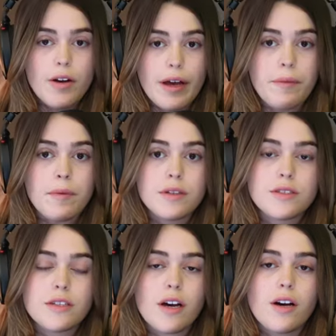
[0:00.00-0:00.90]
Okay.
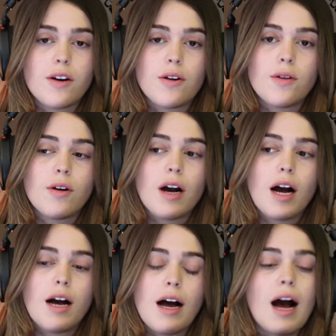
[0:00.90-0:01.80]
So
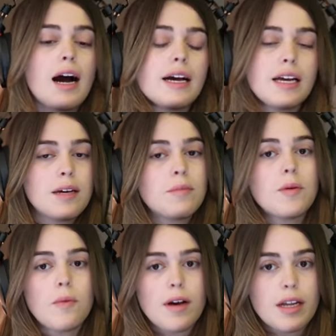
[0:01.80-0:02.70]
I am
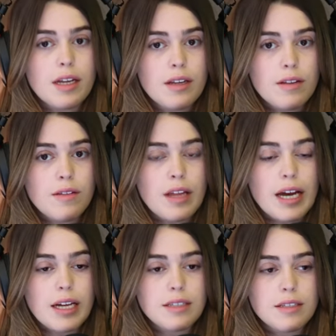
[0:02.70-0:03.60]
the one
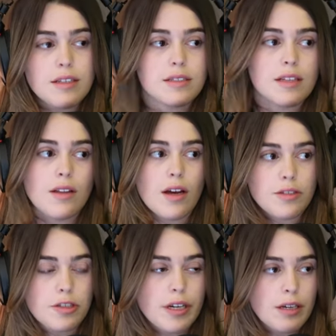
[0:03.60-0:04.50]
that does the
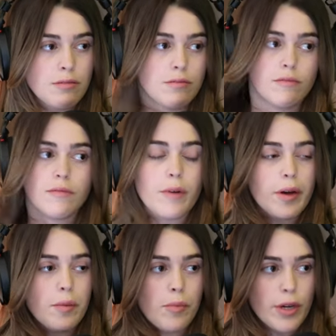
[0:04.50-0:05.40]
laundry
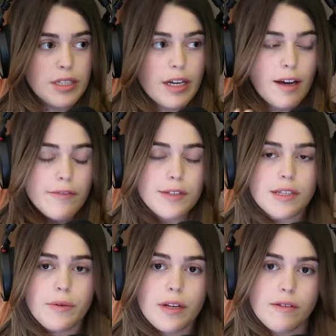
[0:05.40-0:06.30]
but Boite
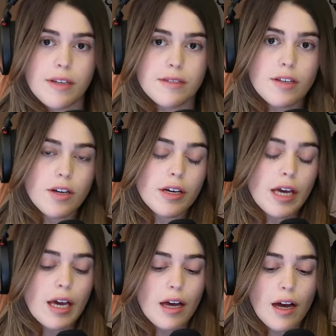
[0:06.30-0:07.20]
obviously we know does the
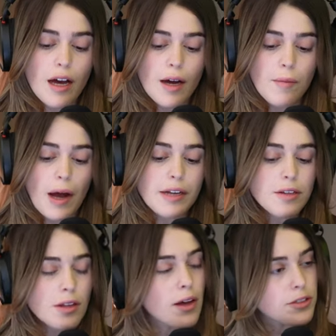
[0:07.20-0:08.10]
cooking. Um, I
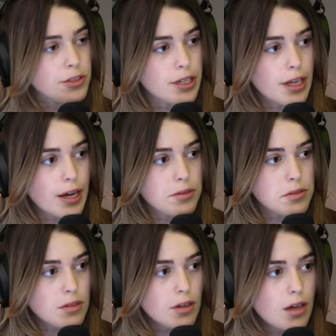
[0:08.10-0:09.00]
do the laundry in the
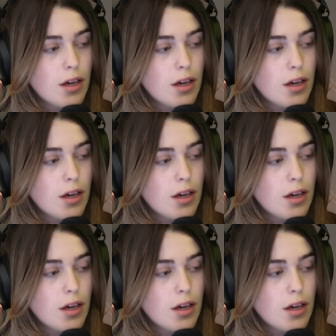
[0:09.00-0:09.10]
house.